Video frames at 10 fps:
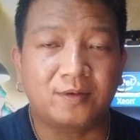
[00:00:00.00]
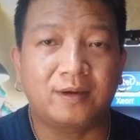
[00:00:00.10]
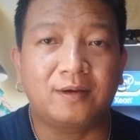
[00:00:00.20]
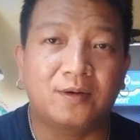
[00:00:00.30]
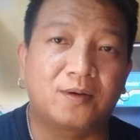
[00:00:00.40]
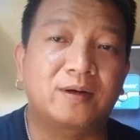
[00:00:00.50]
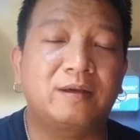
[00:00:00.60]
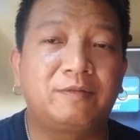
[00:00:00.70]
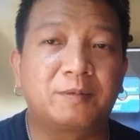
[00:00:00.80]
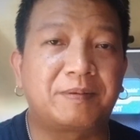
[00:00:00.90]
Okay, or
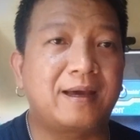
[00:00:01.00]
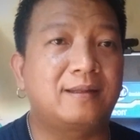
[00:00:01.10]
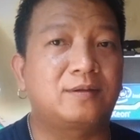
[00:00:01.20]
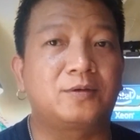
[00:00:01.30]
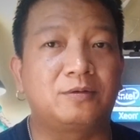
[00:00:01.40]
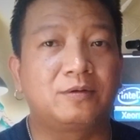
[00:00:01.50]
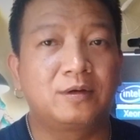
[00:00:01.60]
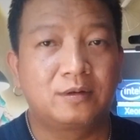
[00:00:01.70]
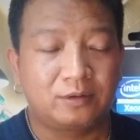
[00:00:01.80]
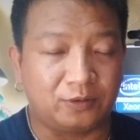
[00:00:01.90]
if you're planning to
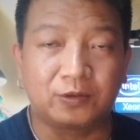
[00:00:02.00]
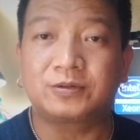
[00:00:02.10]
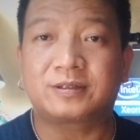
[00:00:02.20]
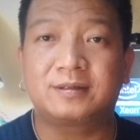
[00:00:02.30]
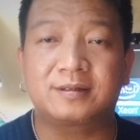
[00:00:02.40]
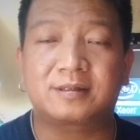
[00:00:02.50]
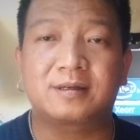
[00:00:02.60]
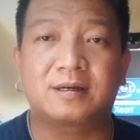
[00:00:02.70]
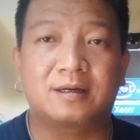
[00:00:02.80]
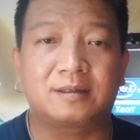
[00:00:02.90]
use
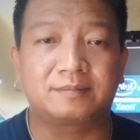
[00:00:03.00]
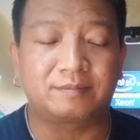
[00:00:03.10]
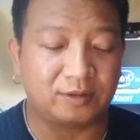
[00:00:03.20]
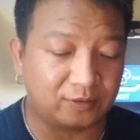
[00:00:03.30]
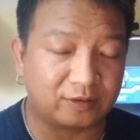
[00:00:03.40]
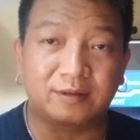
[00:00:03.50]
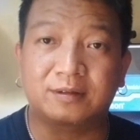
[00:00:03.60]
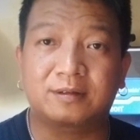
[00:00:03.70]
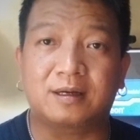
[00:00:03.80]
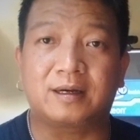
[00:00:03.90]
this
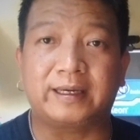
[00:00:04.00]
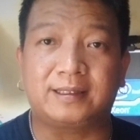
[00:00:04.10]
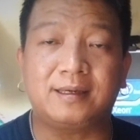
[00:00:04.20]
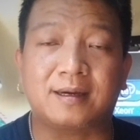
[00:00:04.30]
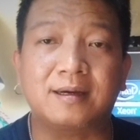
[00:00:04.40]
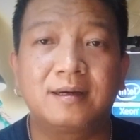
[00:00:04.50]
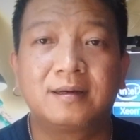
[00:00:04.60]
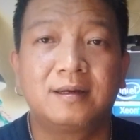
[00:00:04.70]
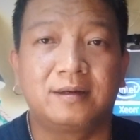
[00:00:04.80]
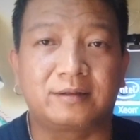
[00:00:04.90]
idea,
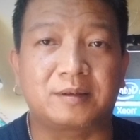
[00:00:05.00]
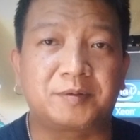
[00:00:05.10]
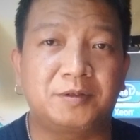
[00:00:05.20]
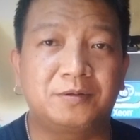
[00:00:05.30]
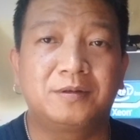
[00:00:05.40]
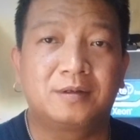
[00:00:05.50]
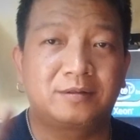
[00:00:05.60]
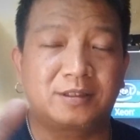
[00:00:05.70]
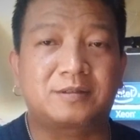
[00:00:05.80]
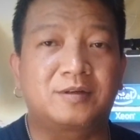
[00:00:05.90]
it's up to you.
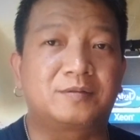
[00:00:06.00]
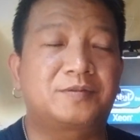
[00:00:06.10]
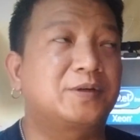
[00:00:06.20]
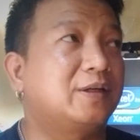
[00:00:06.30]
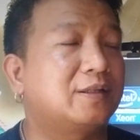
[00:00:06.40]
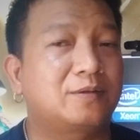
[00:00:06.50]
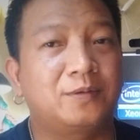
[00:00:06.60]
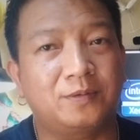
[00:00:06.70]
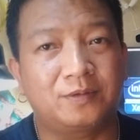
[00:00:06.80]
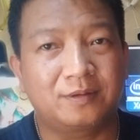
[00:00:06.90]
Just don't forget
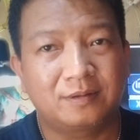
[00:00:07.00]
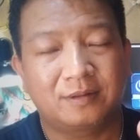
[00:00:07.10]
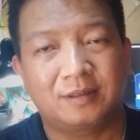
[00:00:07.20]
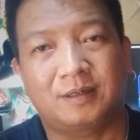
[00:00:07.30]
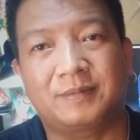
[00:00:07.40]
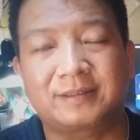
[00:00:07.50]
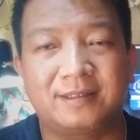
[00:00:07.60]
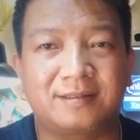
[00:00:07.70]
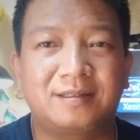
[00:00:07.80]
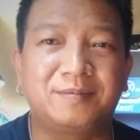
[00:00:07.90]
to at
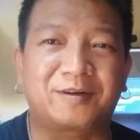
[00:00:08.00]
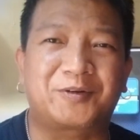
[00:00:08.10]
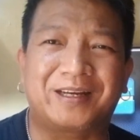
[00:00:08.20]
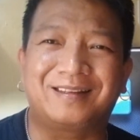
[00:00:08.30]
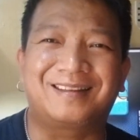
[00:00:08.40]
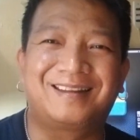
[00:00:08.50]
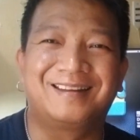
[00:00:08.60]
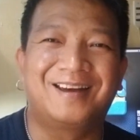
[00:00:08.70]
least give me credit.